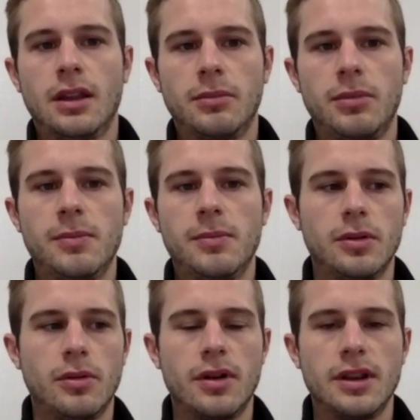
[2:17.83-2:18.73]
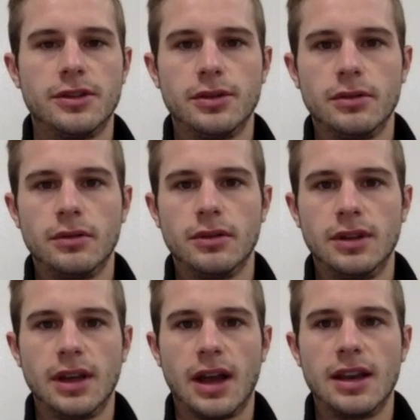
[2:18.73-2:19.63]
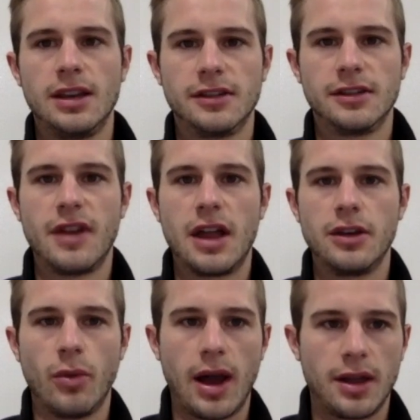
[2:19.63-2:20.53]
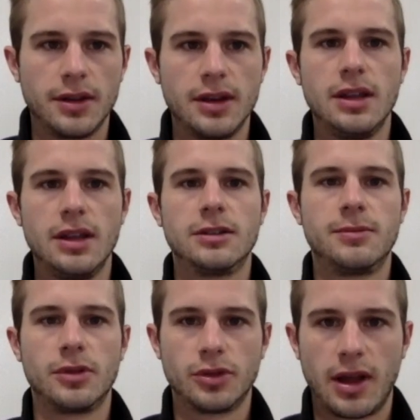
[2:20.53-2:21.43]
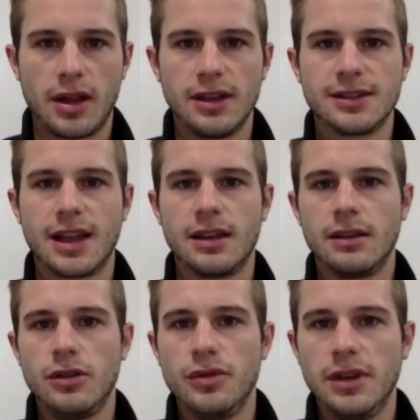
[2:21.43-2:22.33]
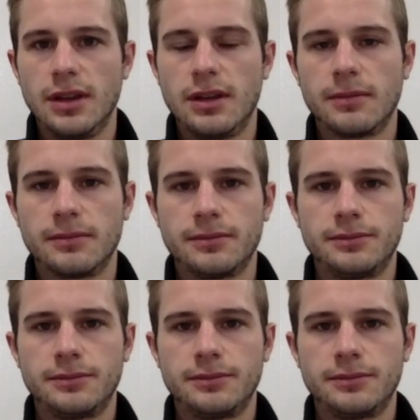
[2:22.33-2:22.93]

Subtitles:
like people who are into the ideas of non-duality, spirituality, is that unique?